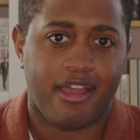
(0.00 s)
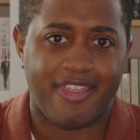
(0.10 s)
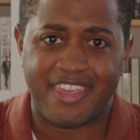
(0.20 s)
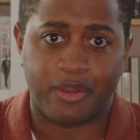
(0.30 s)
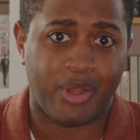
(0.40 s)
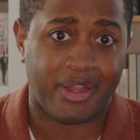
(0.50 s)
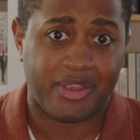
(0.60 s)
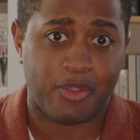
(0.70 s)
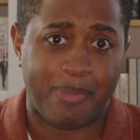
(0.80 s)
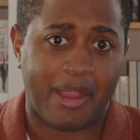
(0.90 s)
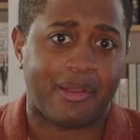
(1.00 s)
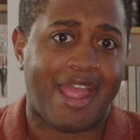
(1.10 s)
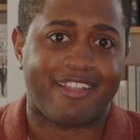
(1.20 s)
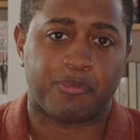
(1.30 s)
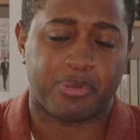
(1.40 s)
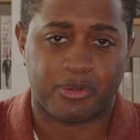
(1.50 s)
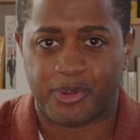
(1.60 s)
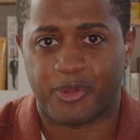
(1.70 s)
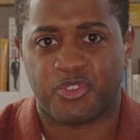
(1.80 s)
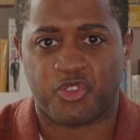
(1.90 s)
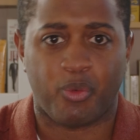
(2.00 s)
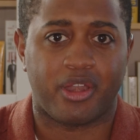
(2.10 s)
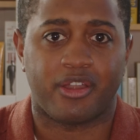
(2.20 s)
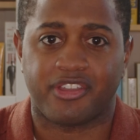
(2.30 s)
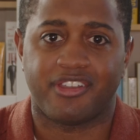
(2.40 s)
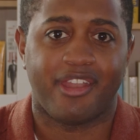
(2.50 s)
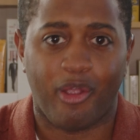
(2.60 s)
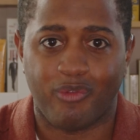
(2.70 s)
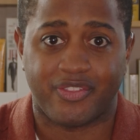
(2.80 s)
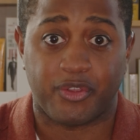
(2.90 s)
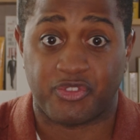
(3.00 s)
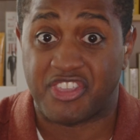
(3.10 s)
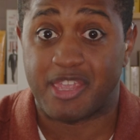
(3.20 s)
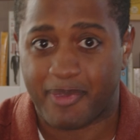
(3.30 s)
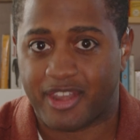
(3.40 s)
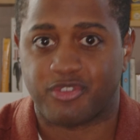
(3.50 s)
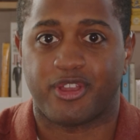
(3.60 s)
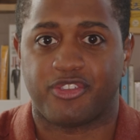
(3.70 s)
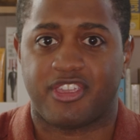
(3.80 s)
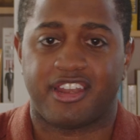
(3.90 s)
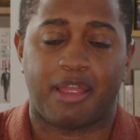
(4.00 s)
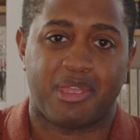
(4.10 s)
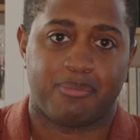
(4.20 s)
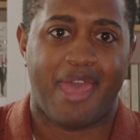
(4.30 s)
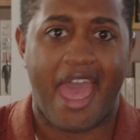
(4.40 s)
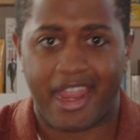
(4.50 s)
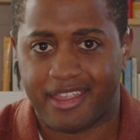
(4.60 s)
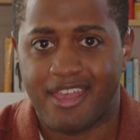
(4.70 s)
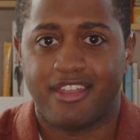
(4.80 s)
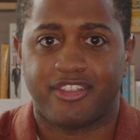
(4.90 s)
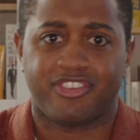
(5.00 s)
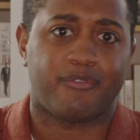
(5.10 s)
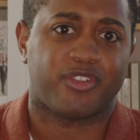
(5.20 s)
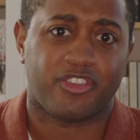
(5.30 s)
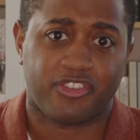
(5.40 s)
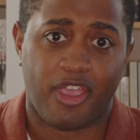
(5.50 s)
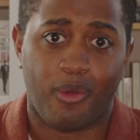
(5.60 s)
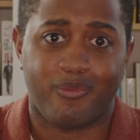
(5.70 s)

I think you, you barely have to peruse Twitter to know that there's deep interest in coming back to San Francisco.